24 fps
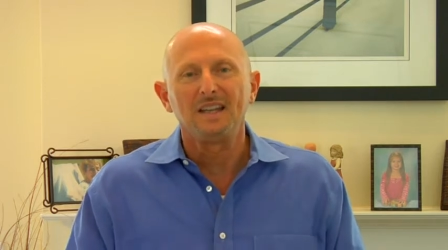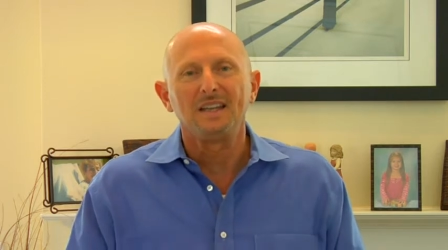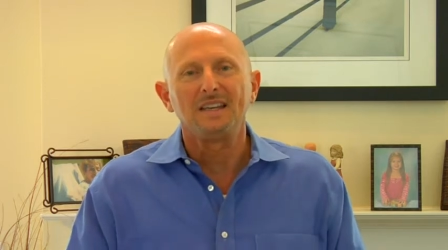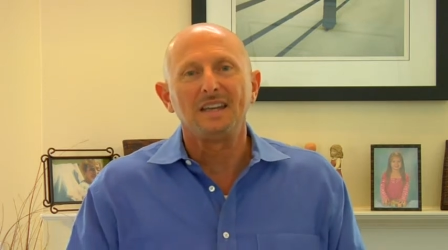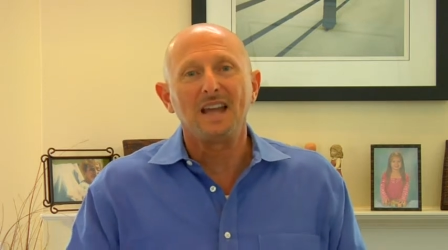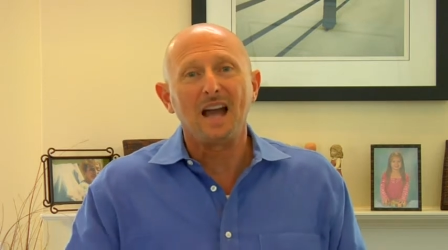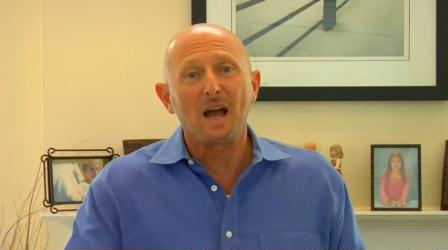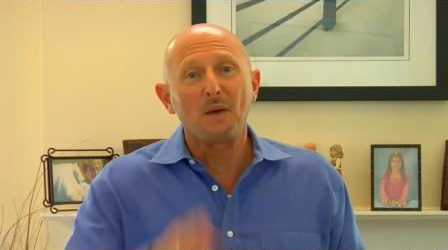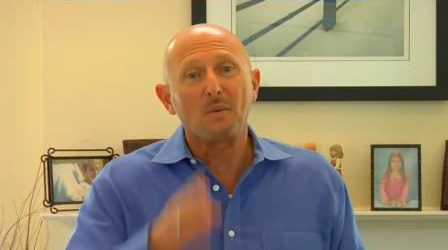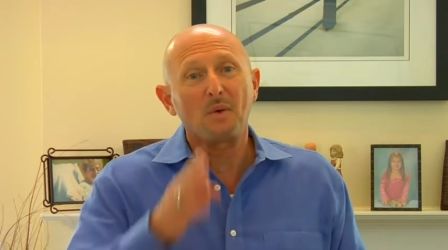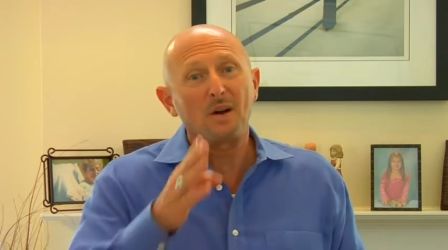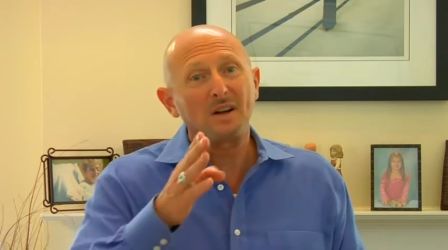
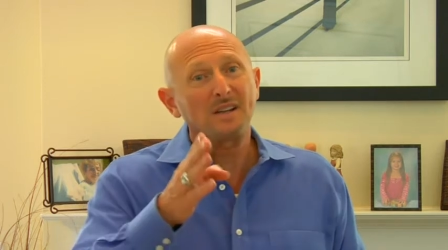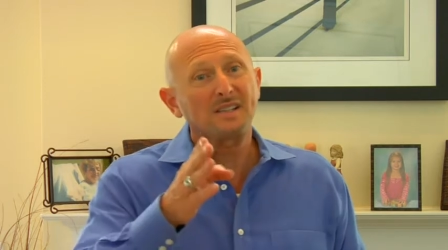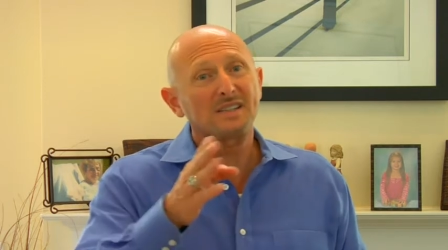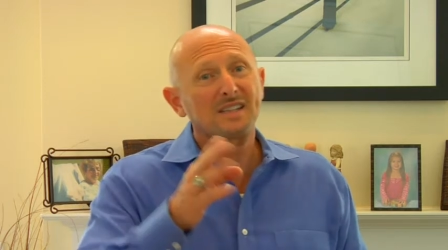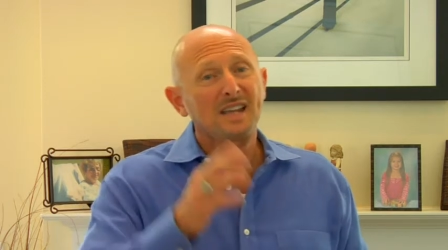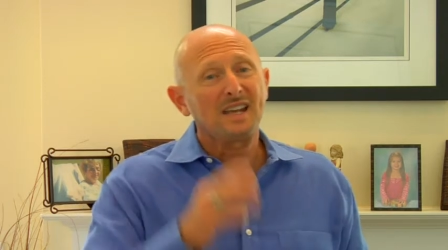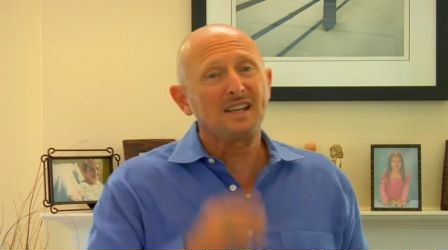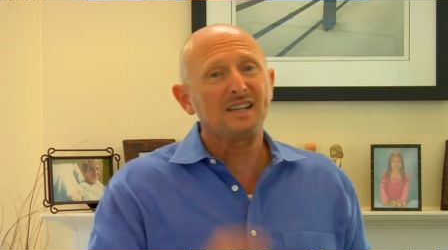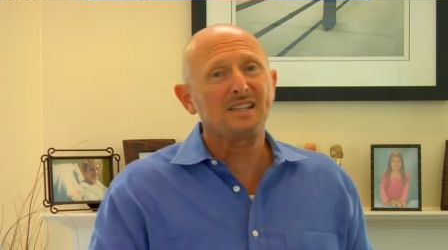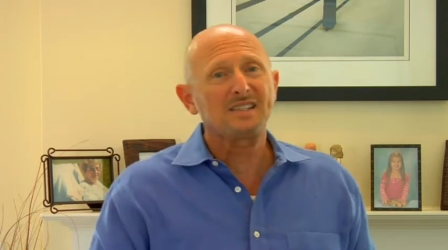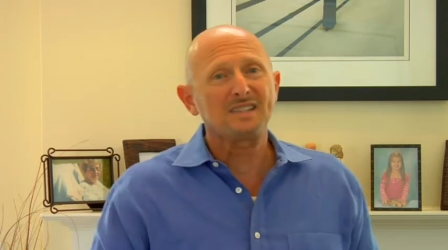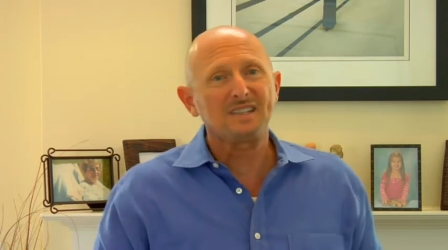Now I want to
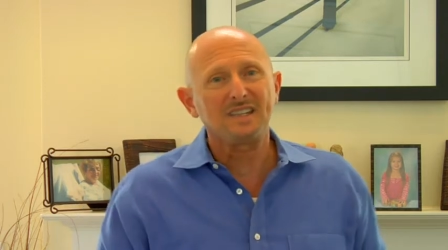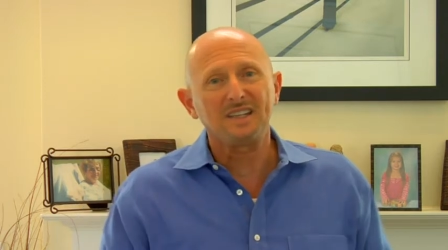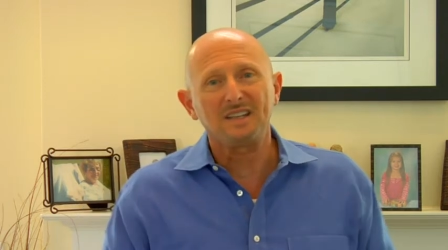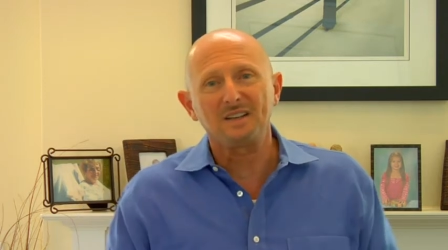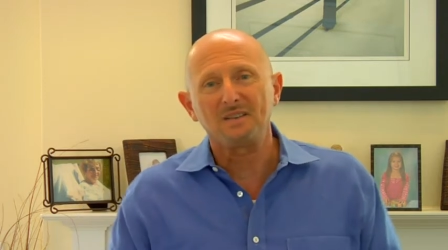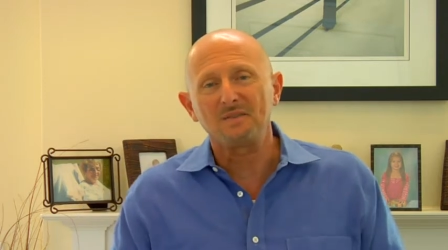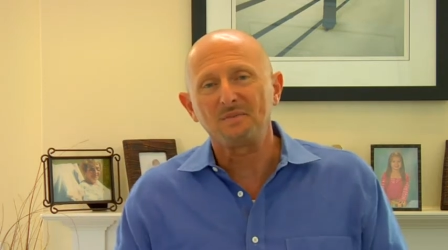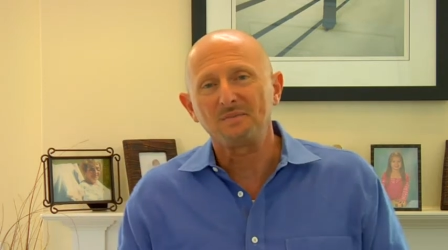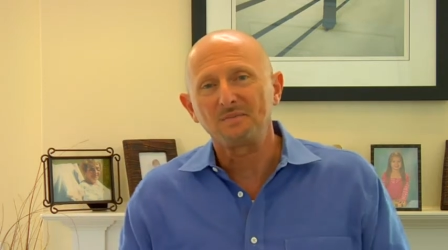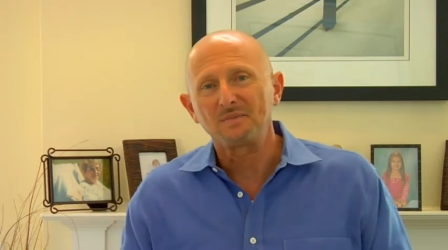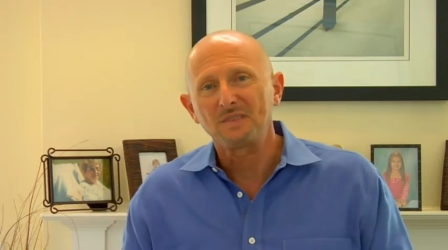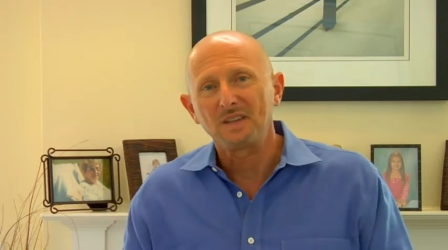say this to
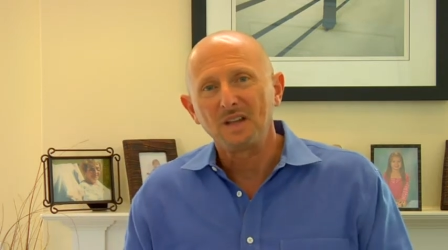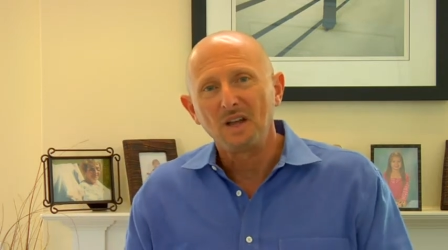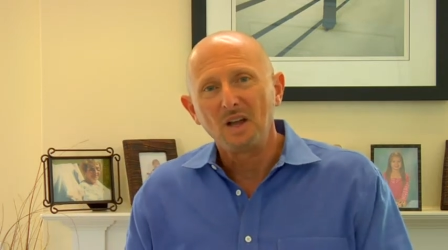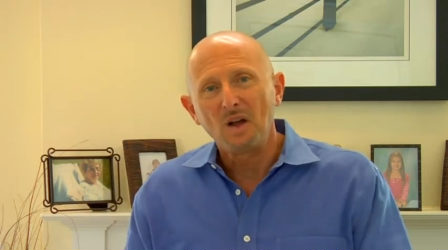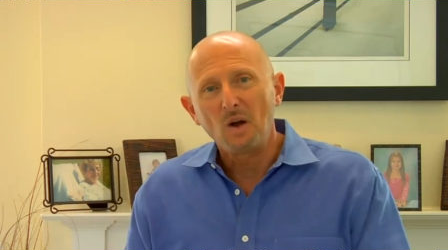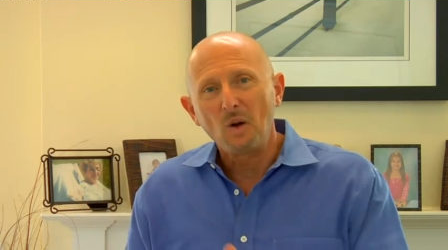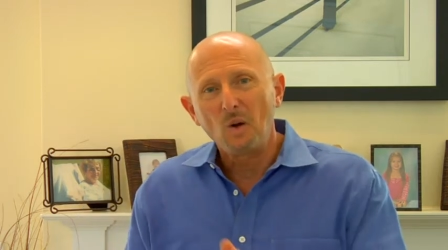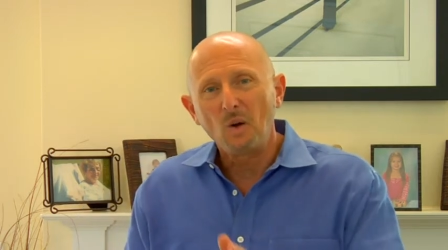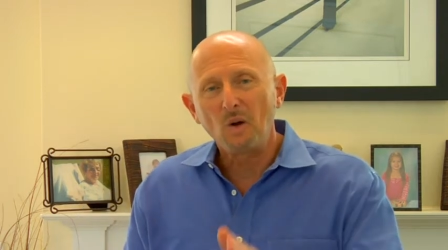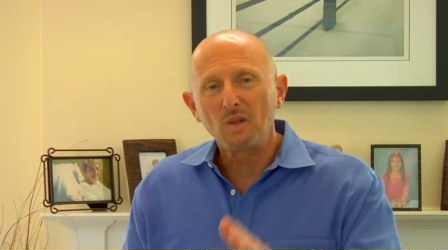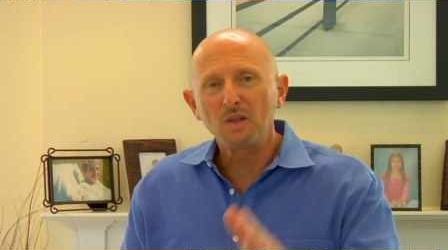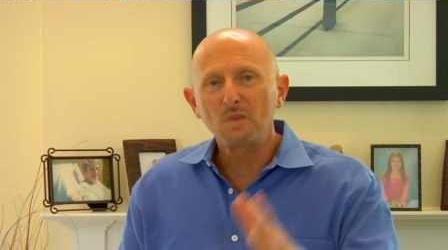you.
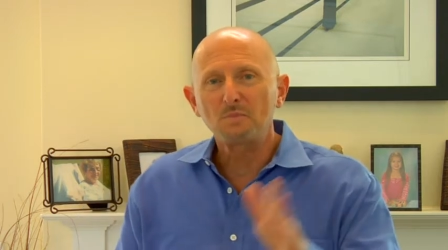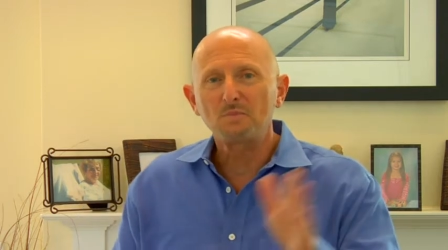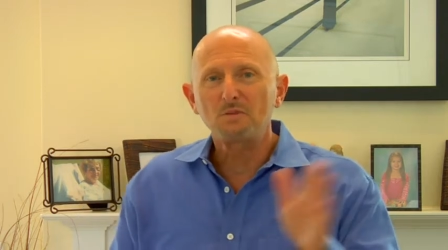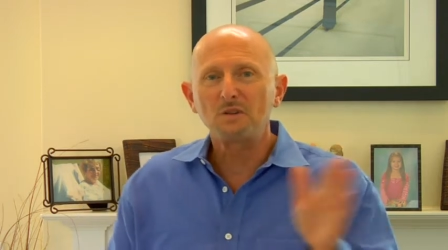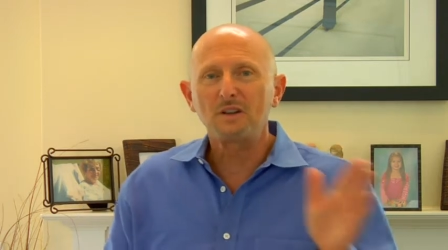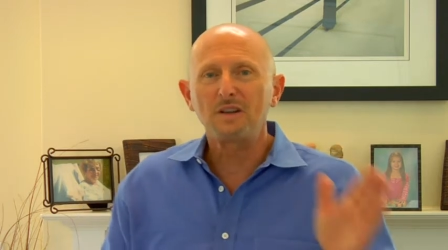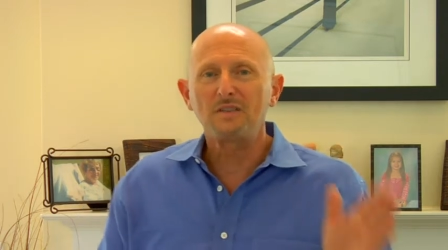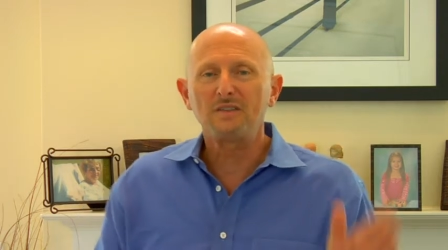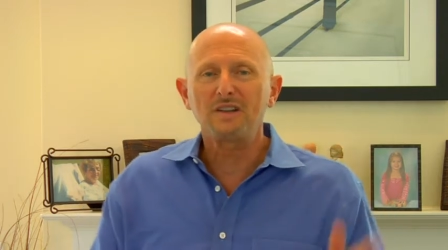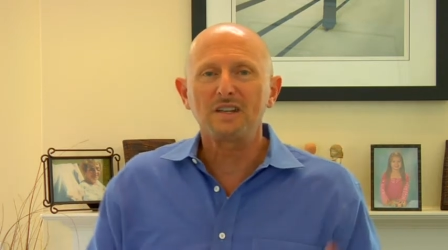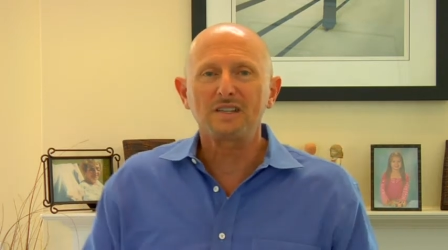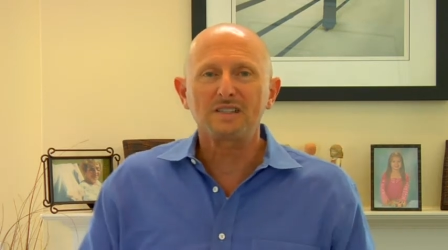All the
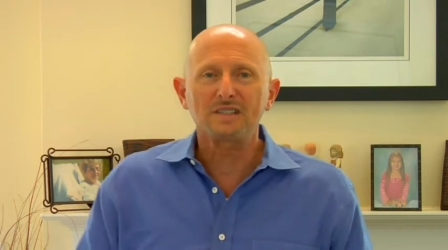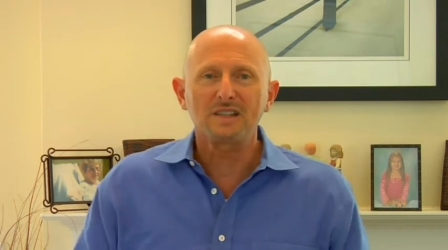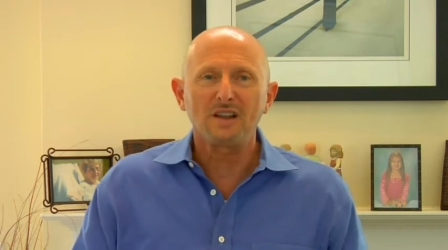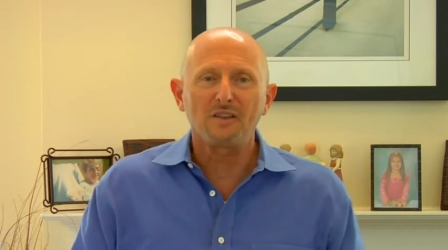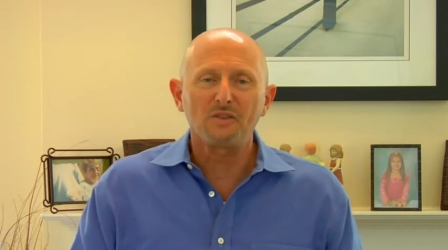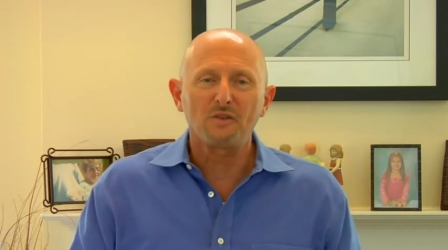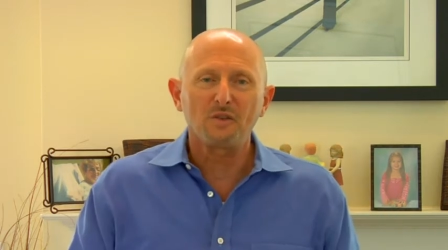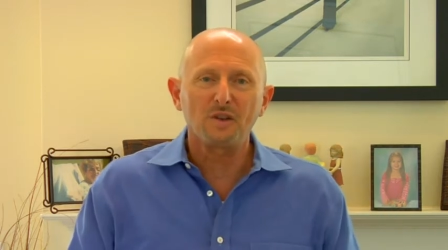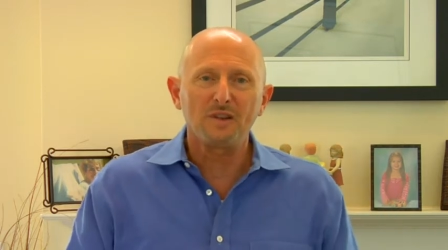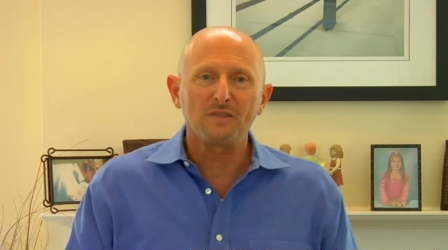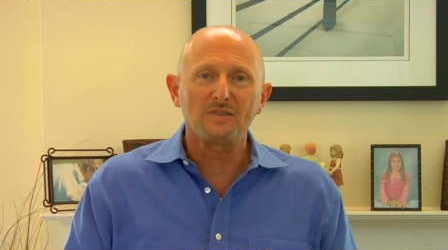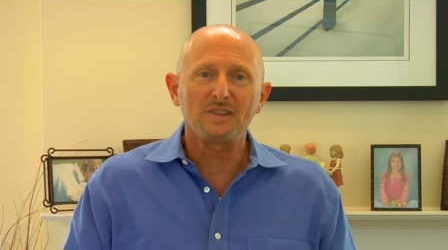previous
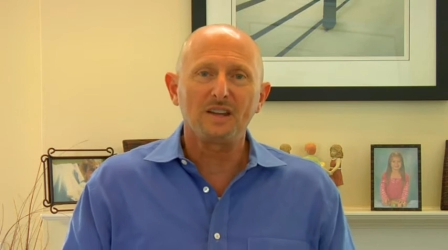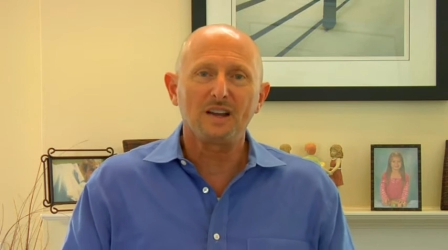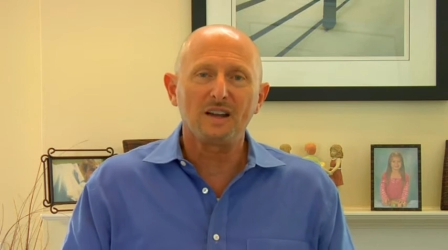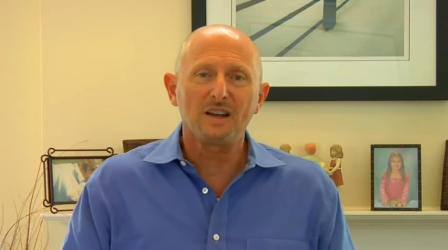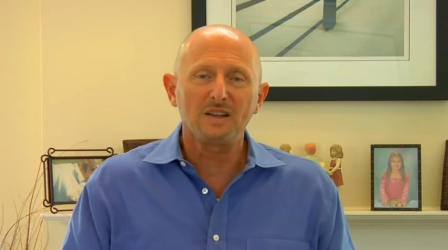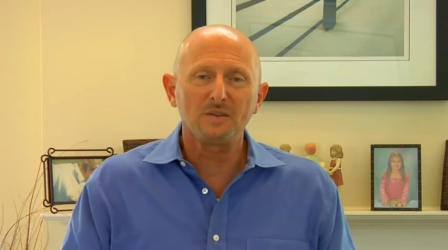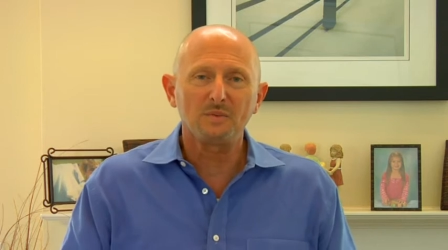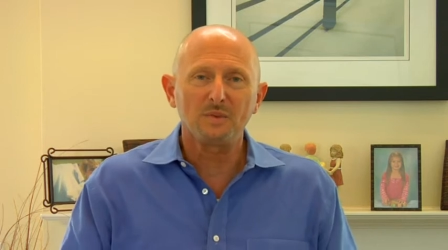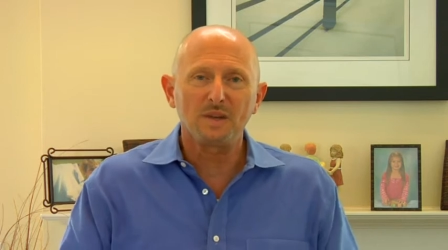stuff we've done,